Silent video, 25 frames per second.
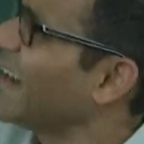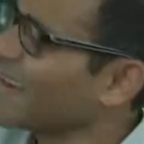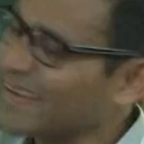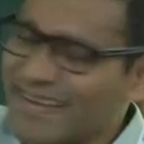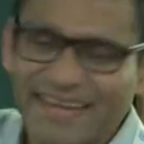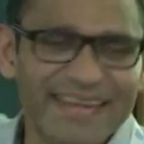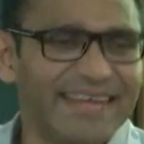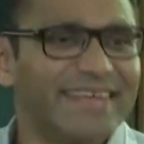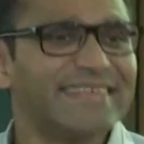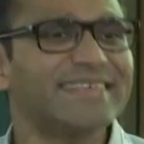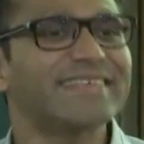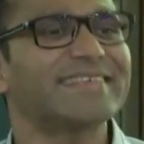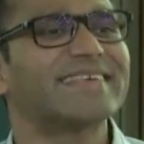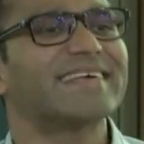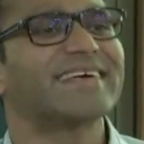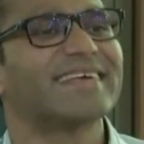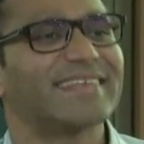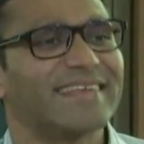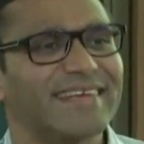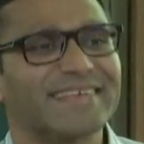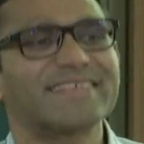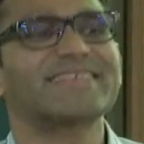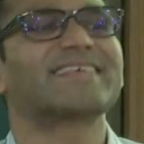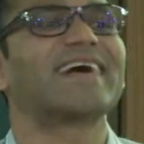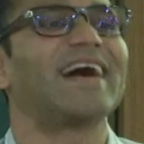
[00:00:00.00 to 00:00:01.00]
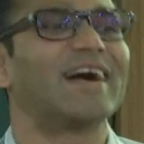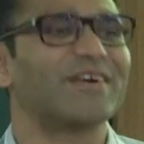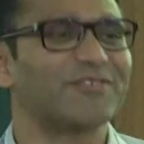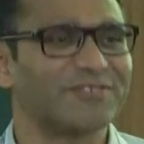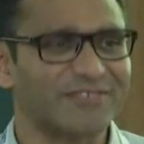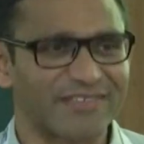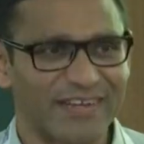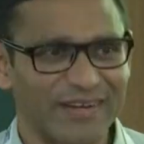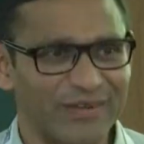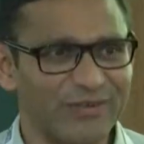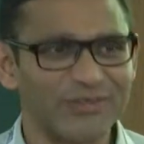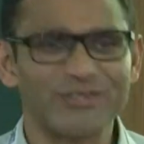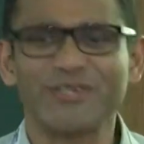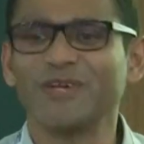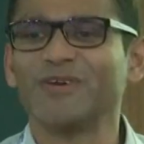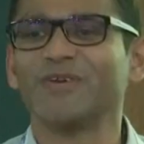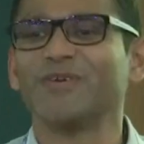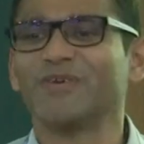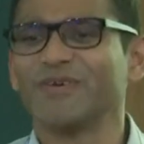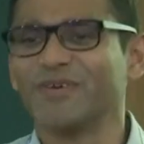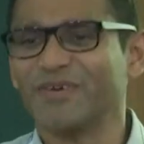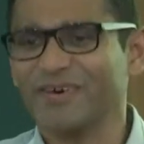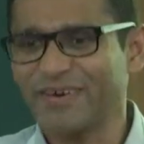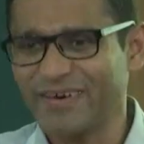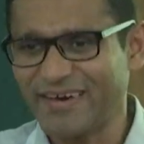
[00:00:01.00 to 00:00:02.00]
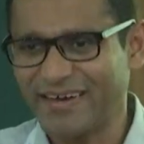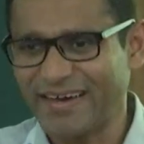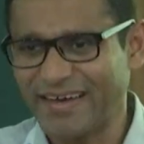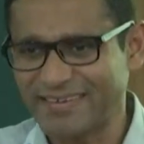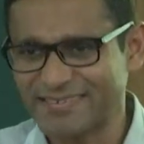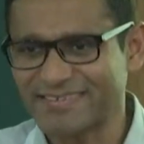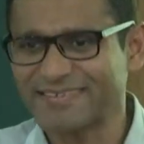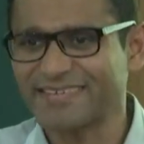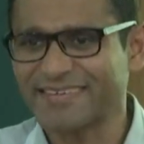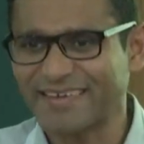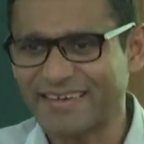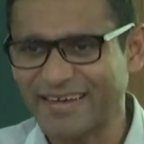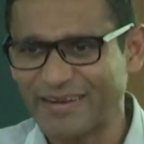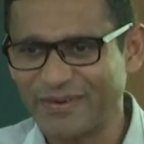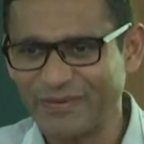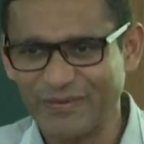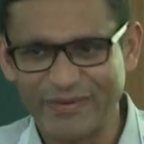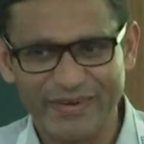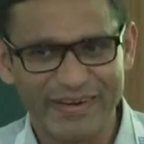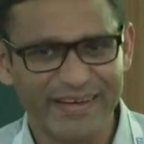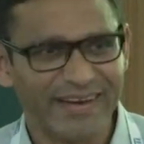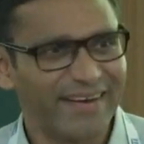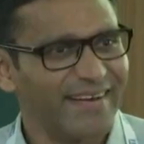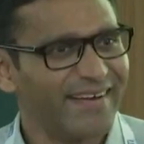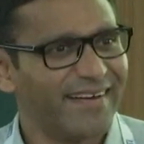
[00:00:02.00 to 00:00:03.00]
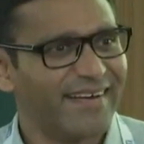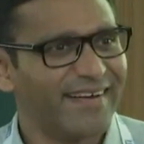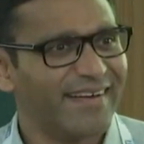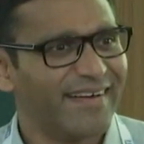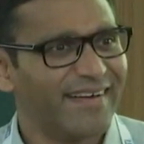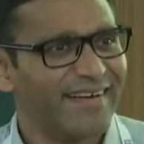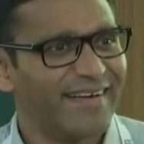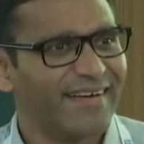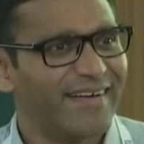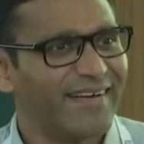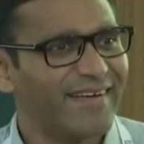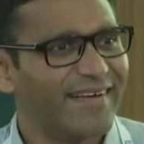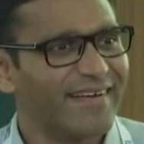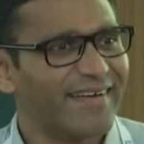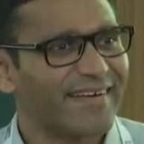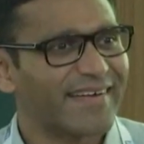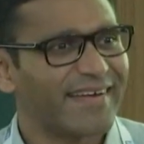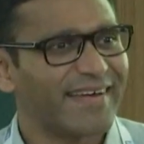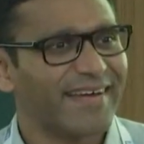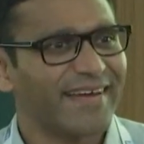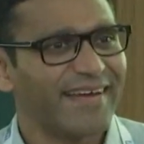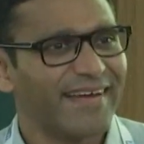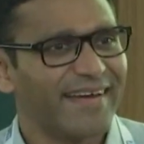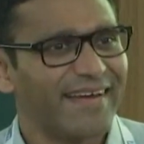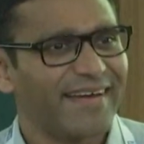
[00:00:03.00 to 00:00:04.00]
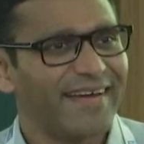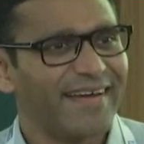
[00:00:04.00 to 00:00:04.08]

at least the scarf solution as a single node. Okay.